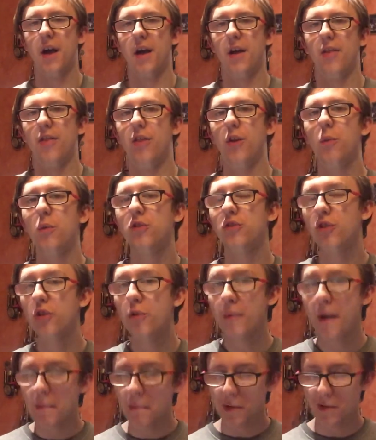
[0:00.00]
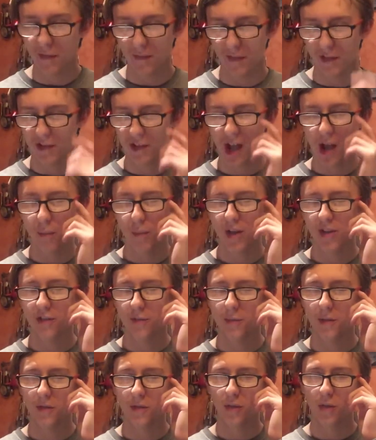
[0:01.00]
There were 2 members of the Scout
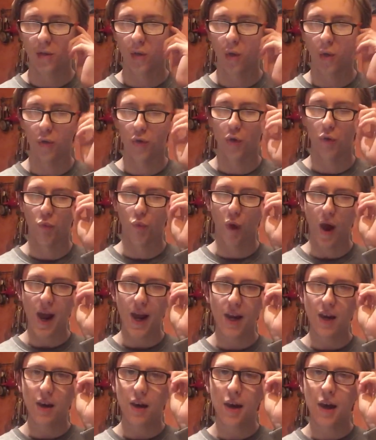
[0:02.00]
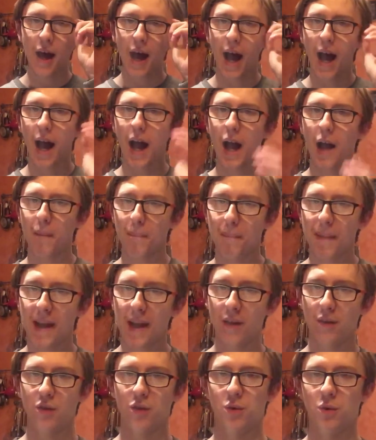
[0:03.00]
Regiment called Reiner and
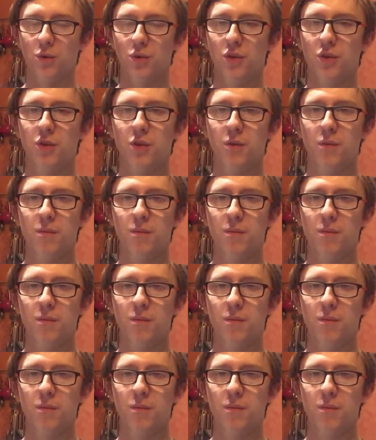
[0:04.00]
Bertolt.